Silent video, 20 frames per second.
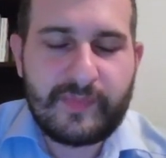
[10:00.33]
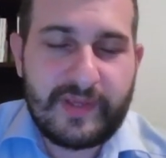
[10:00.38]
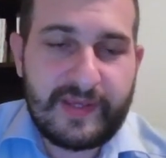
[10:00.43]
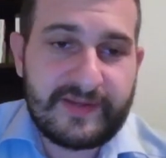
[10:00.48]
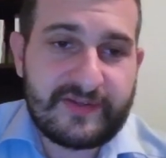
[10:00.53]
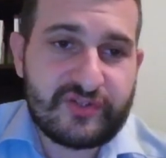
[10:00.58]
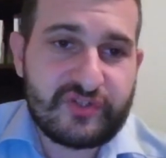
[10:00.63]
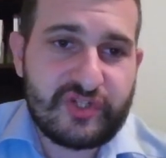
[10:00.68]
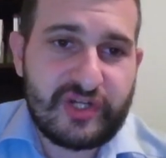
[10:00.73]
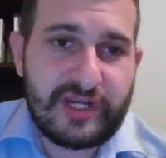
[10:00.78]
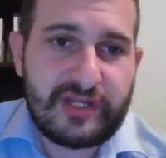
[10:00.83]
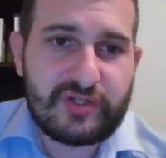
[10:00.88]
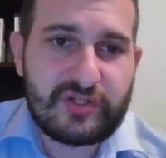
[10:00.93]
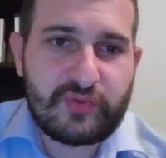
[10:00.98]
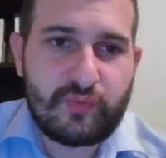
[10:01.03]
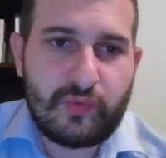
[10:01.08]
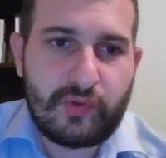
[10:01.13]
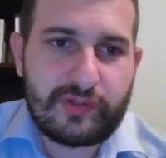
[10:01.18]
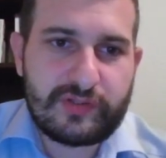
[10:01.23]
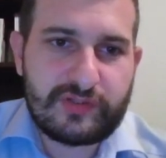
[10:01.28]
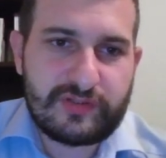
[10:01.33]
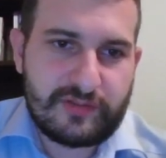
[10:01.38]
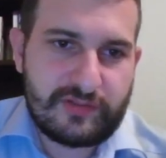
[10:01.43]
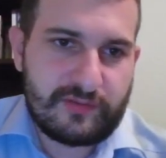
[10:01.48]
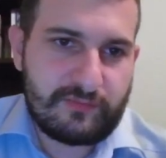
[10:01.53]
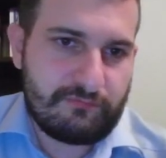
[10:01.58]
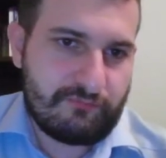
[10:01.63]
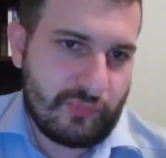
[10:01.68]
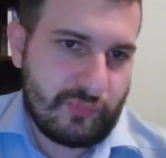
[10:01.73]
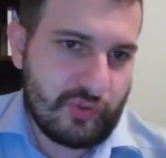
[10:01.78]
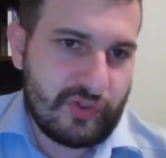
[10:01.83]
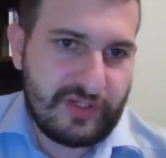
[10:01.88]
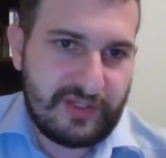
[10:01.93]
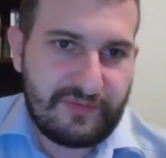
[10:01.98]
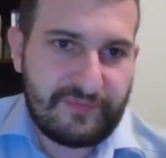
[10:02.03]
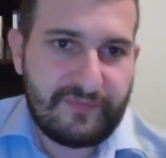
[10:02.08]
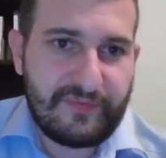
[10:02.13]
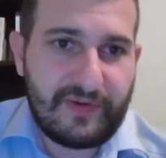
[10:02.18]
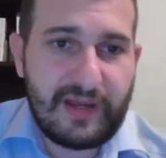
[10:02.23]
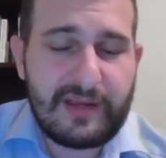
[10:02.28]
exchange once on
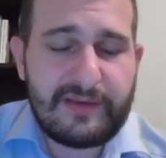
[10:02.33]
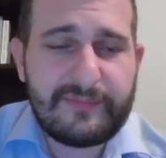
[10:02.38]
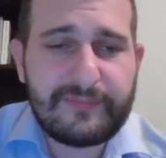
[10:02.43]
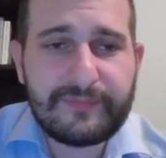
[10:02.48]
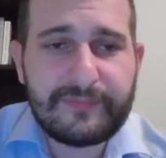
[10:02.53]
d5.